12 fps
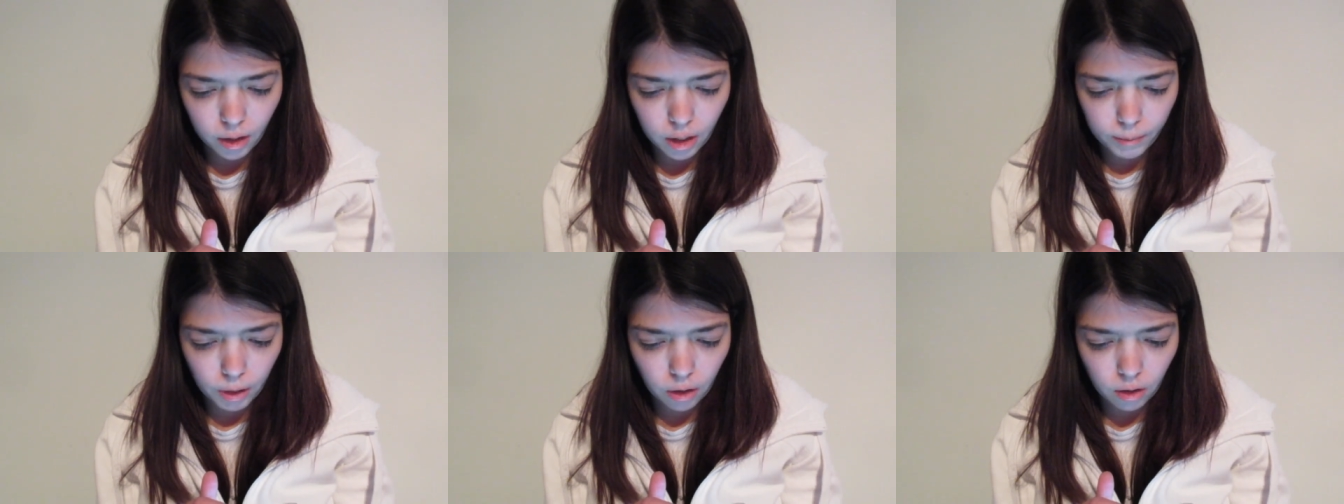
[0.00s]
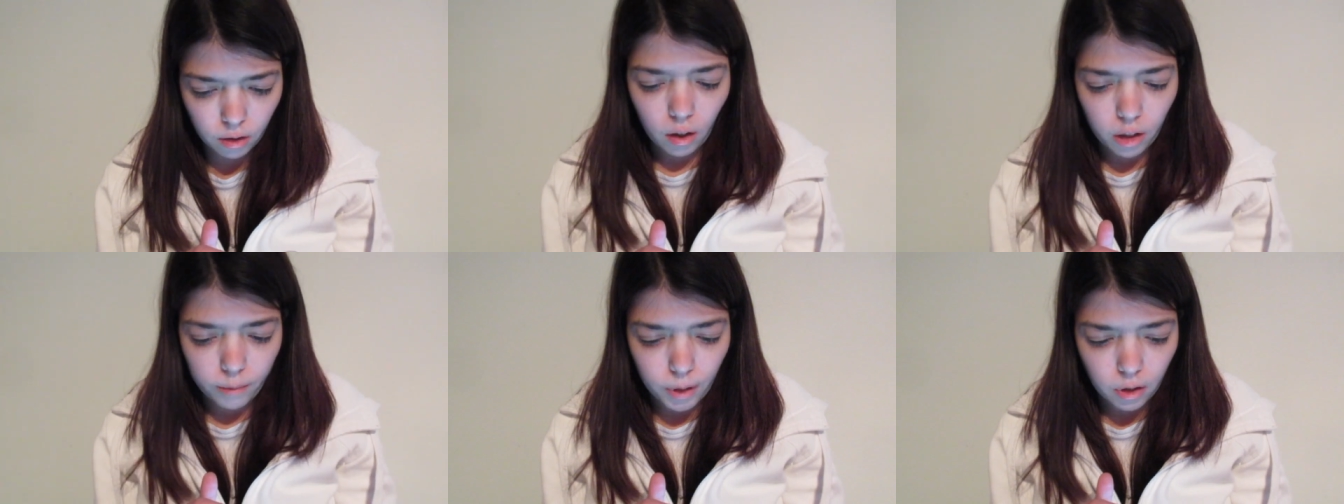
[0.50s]
especially
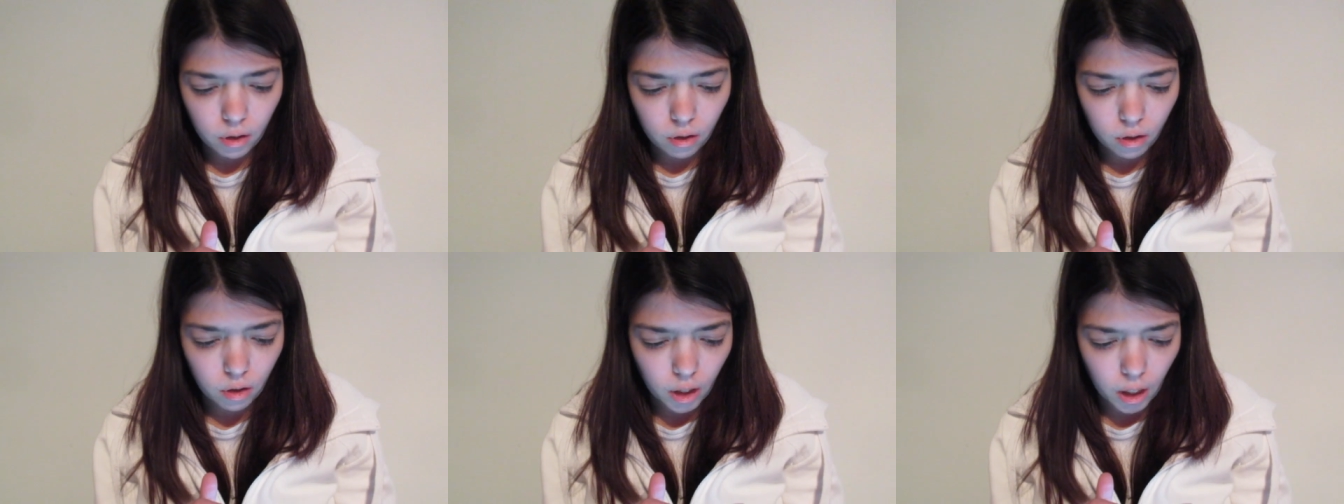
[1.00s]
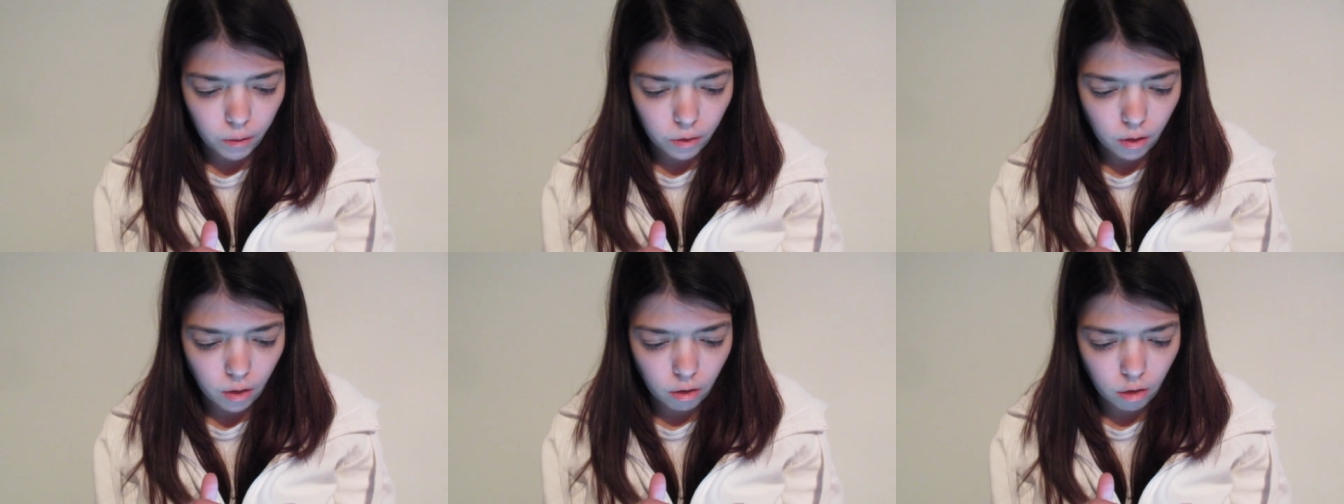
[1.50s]
especially to the Chow
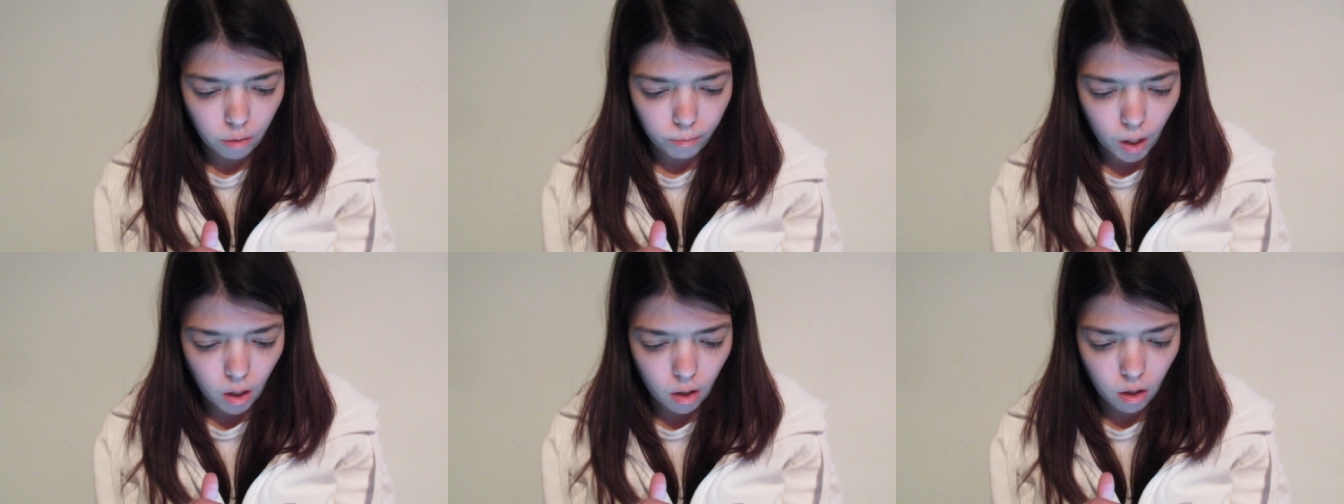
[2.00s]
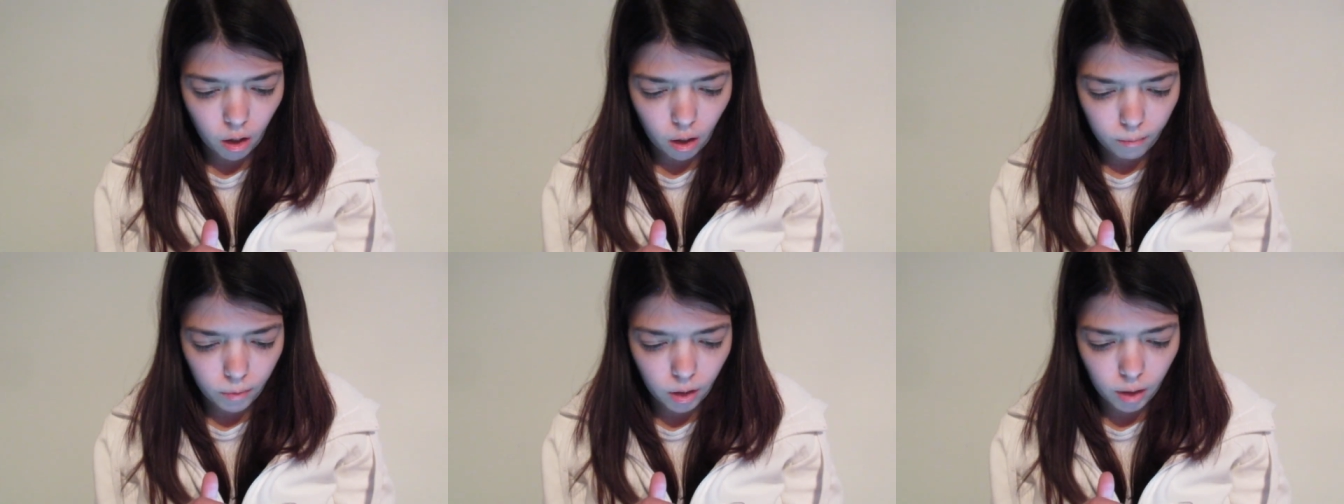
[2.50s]
sisters May,
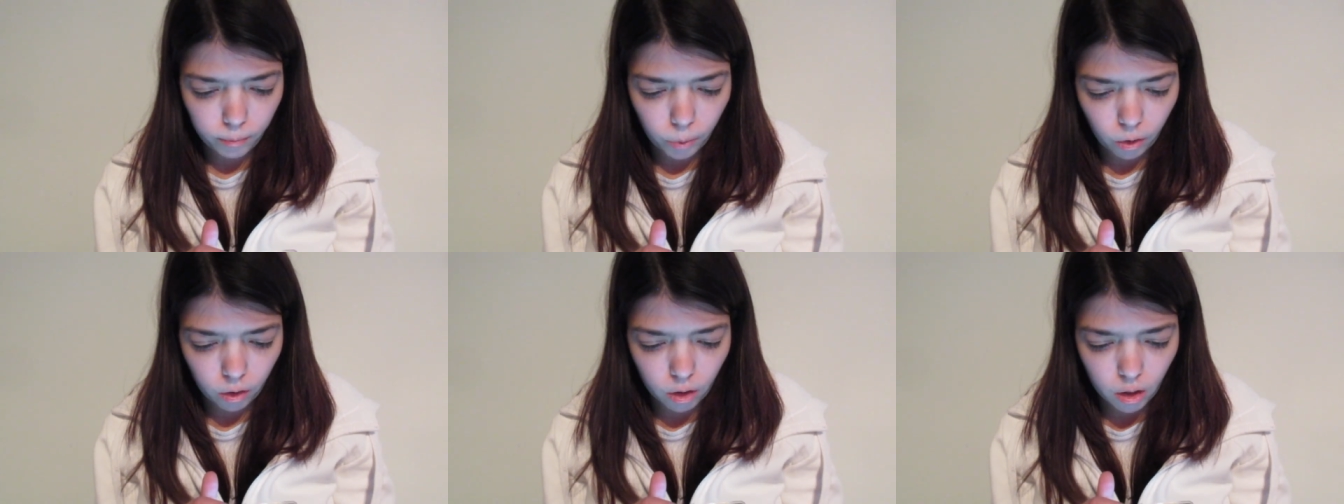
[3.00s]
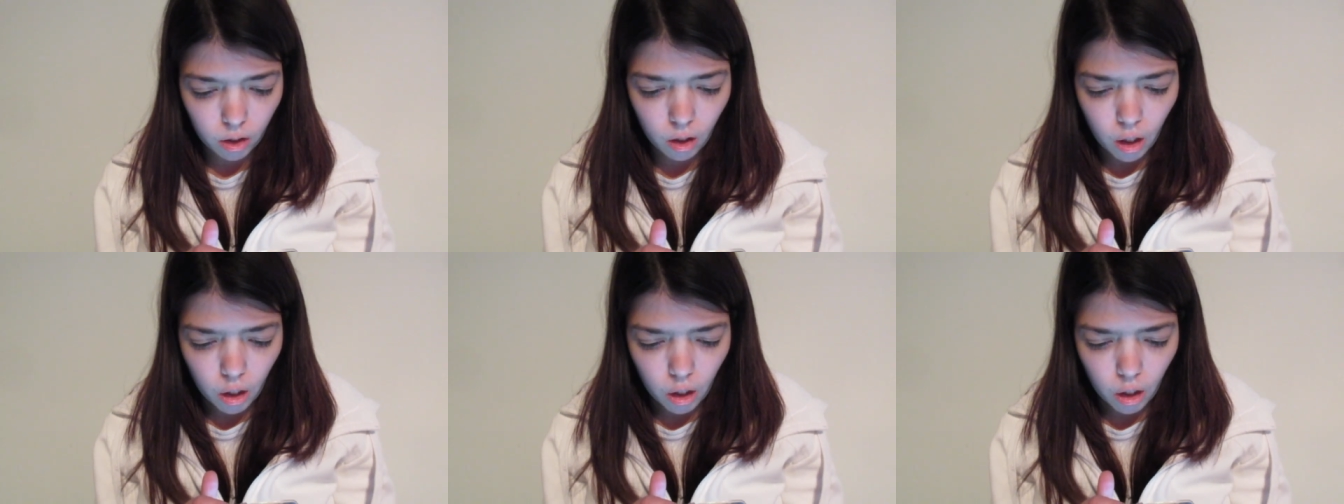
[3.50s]
Gemma, and Brienne,